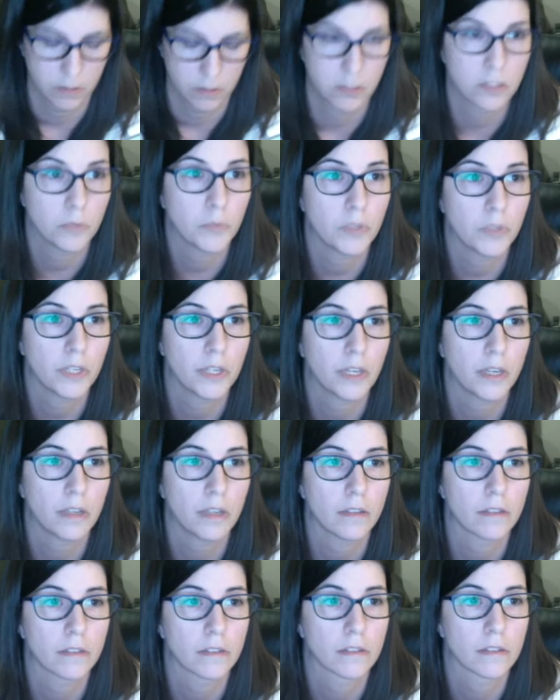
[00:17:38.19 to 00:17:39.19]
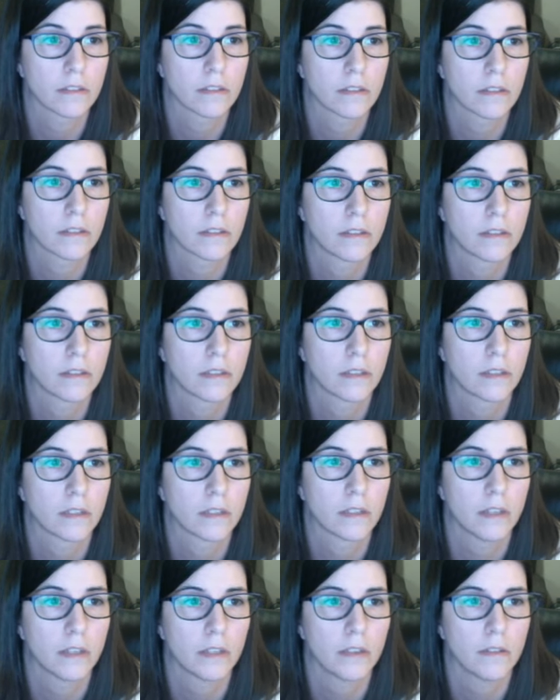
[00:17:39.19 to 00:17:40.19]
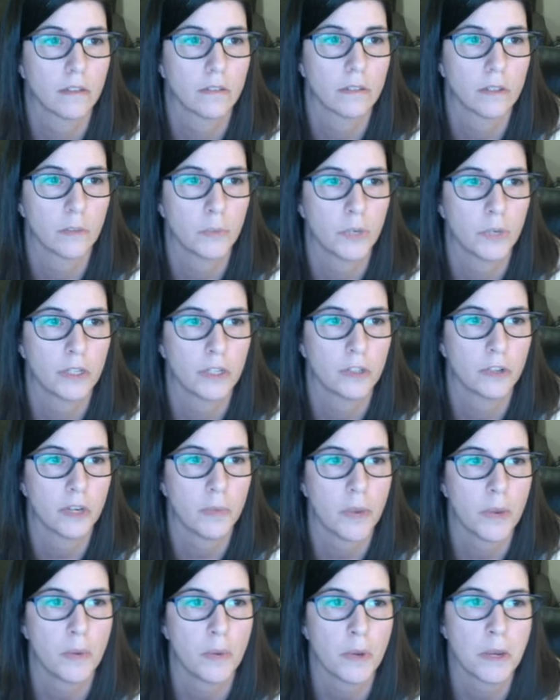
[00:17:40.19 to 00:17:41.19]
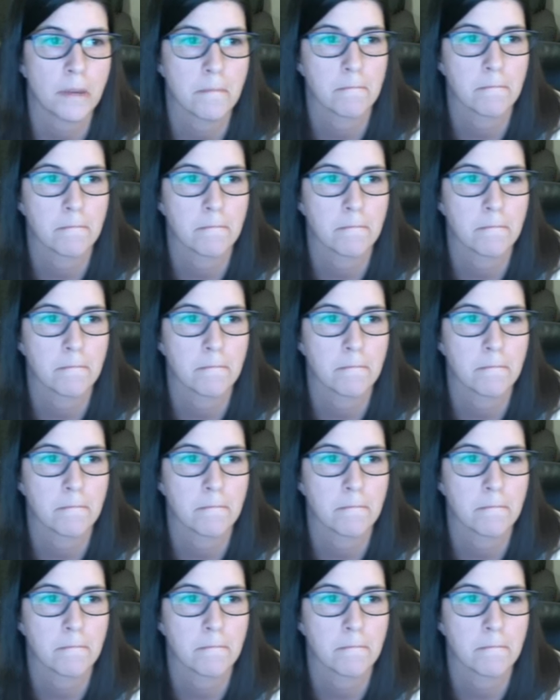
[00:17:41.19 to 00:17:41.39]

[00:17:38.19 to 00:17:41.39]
something else that goes in the pantry maybe.